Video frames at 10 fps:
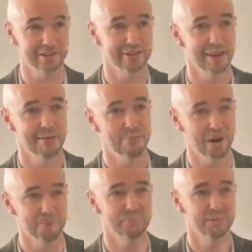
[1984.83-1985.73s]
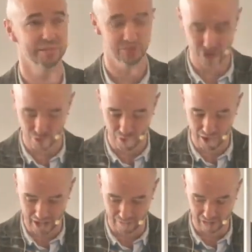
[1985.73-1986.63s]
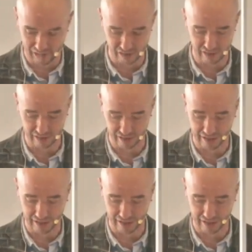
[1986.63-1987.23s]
bumps on the way, very likely,